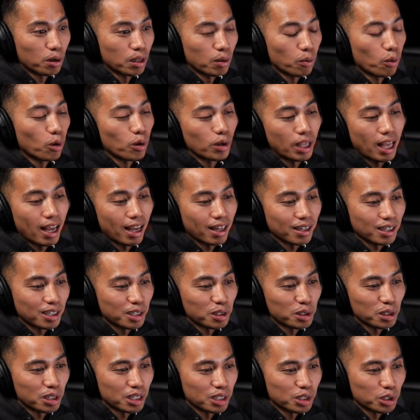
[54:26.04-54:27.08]
Well, yeah,
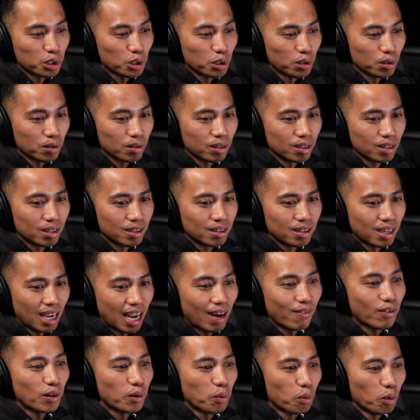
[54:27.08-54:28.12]
because
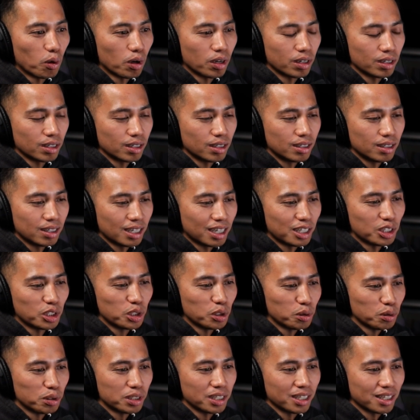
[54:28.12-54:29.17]
everyone is
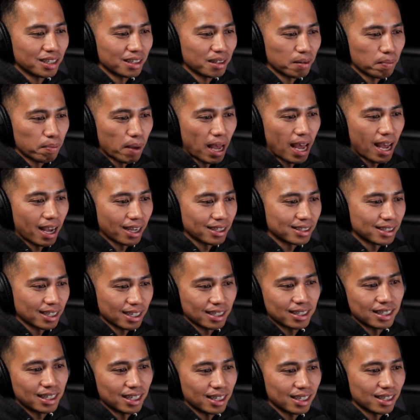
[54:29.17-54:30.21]
using the bag
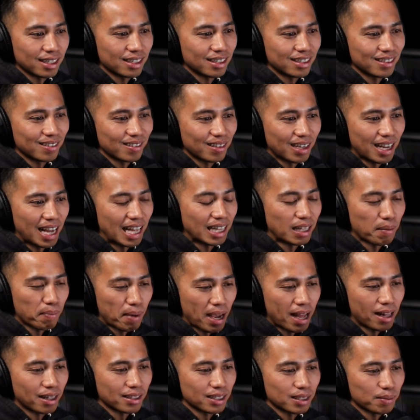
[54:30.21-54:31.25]
technique at the
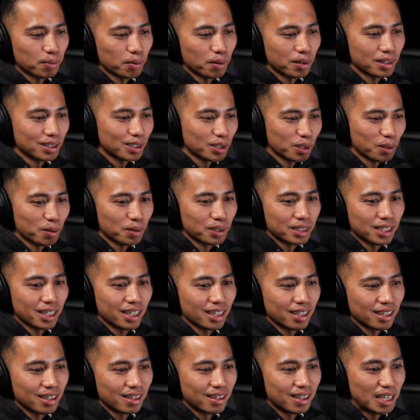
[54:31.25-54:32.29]
balance point. So it's
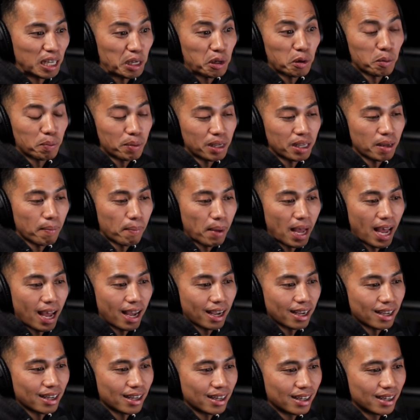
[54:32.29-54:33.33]
like it would be a
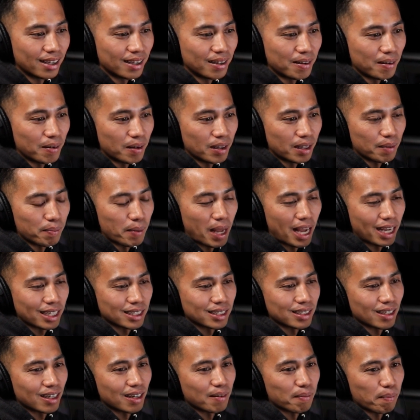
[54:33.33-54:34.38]
bag
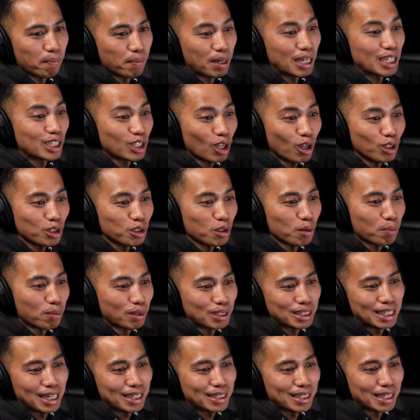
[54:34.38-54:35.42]
stop, but it's also
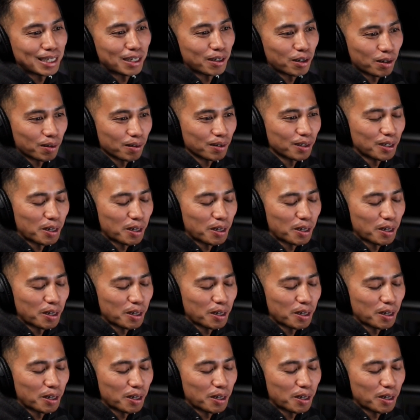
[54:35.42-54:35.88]
protecting your